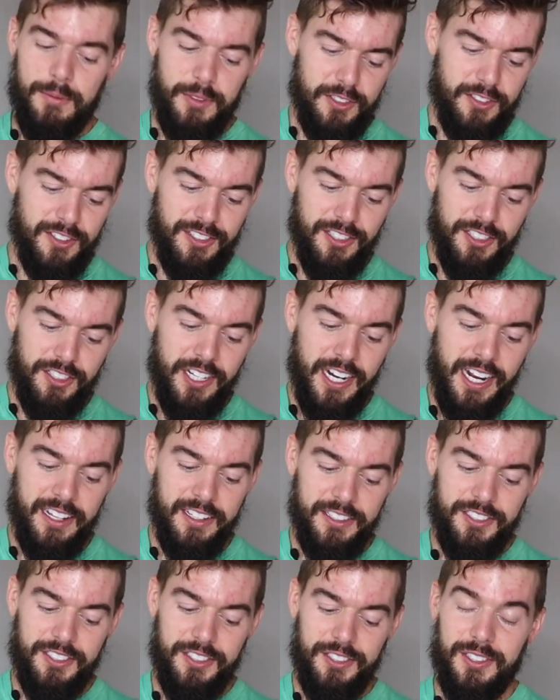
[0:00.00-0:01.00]
just gonna
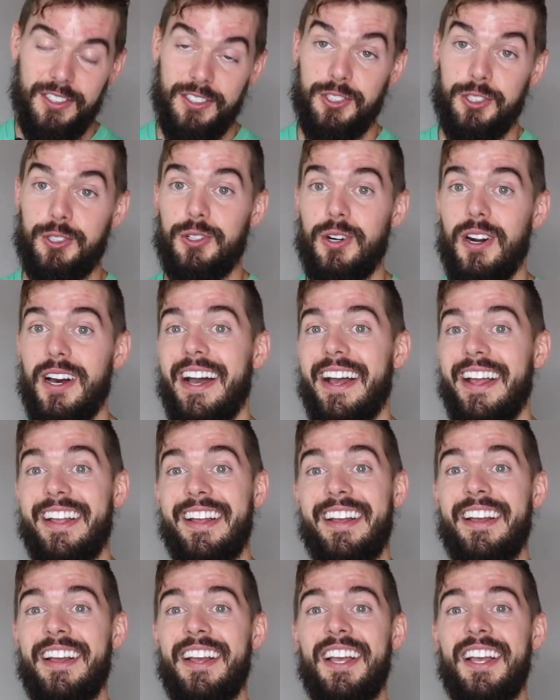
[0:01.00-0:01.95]
challenge you to try